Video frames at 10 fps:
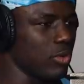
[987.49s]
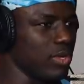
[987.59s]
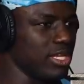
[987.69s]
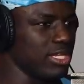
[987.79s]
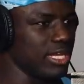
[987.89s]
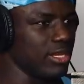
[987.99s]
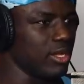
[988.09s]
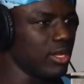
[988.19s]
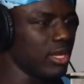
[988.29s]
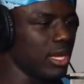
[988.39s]
what we did
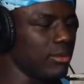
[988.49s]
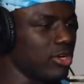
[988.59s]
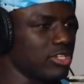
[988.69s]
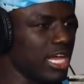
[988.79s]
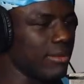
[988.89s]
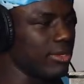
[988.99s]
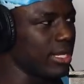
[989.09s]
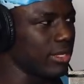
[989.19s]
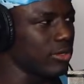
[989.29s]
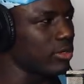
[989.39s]
um, in our time in
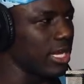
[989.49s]
like